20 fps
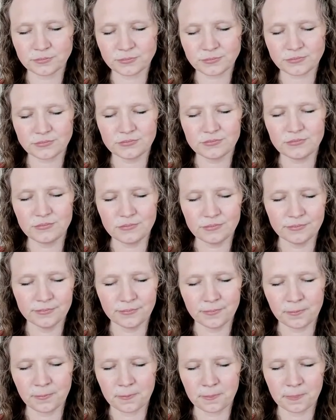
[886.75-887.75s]

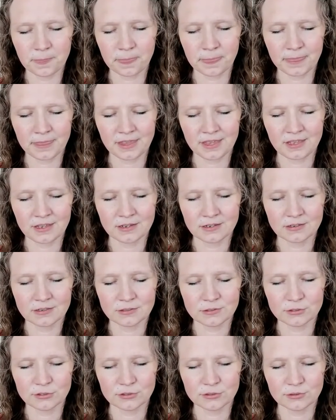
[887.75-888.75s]

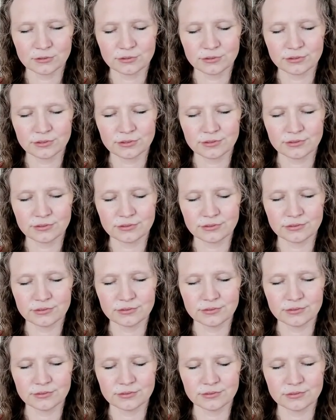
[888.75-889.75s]

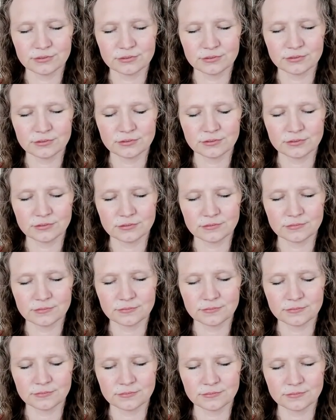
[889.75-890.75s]

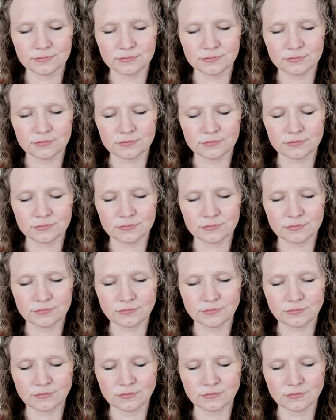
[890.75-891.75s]

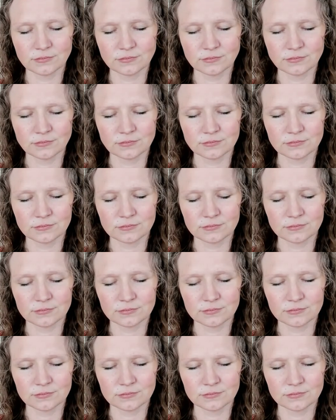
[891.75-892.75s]

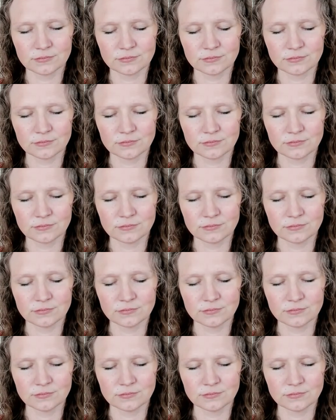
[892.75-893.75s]

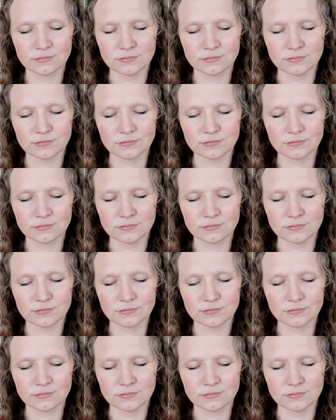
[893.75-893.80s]
Nobody speaks.